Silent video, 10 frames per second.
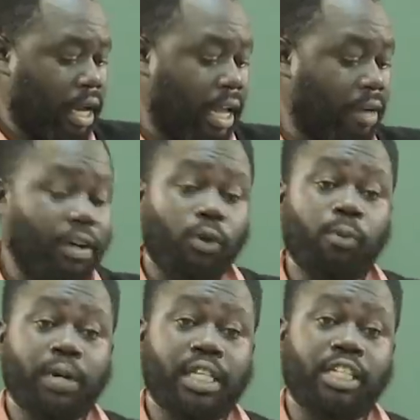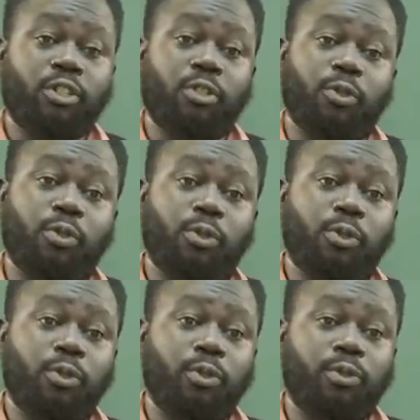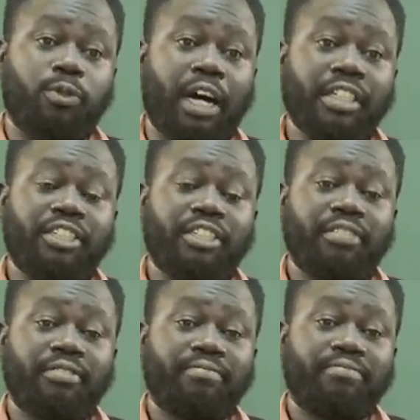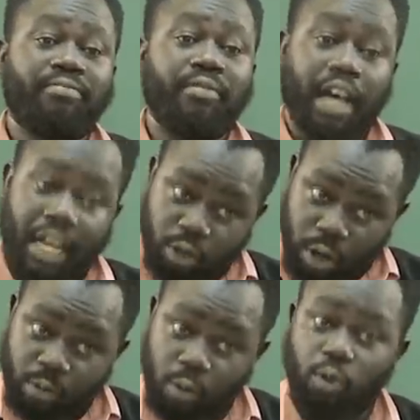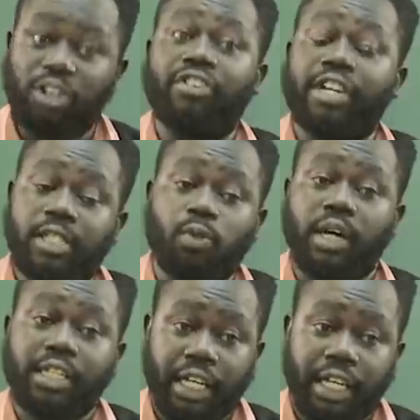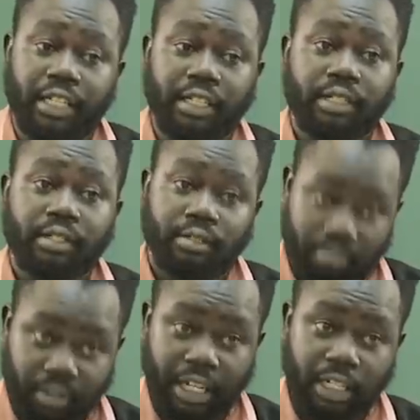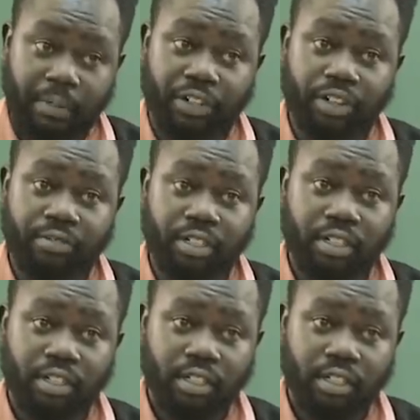I have a Roomba session to catch. And you have good grades to attain. Get my drift?